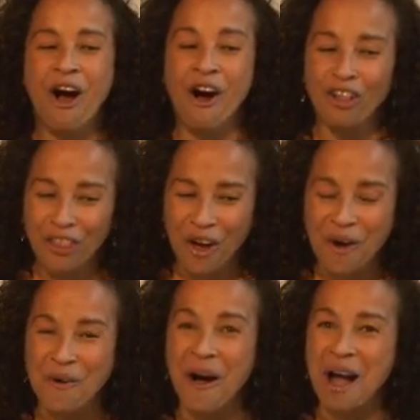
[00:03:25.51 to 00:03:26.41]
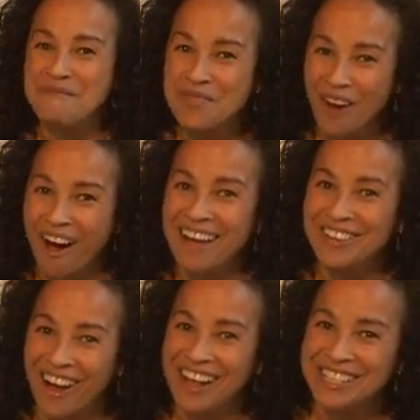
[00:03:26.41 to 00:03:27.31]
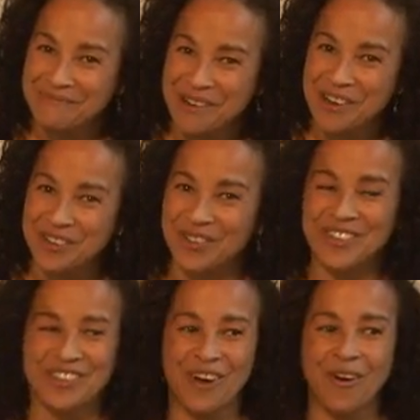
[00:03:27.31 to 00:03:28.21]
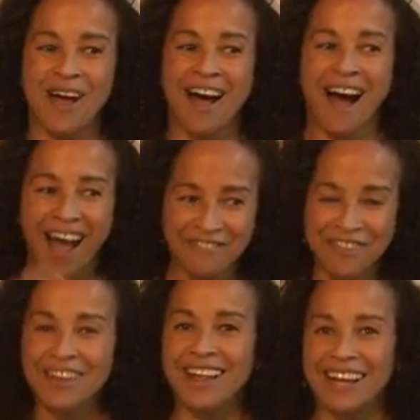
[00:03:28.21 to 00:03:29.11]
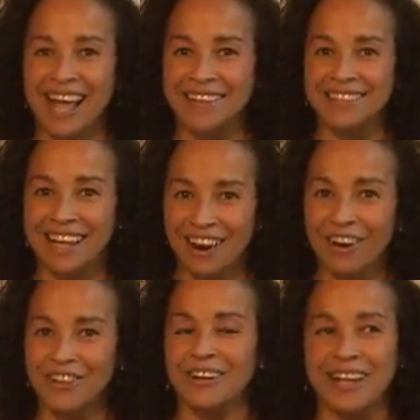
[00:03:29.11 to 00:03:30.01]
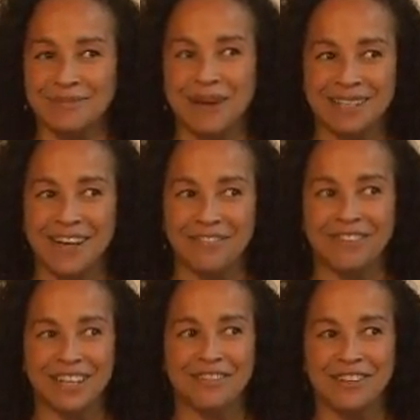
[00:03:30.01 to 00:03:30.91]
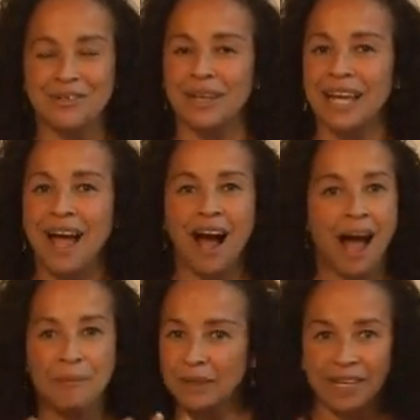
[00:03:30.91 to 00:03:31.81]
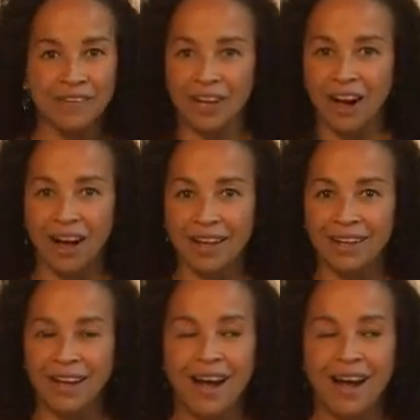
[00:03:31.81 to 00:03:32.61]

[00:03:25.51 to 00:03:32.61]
Although I'm not spiritual, so I feel like as the character and as myself individually, I believe in God.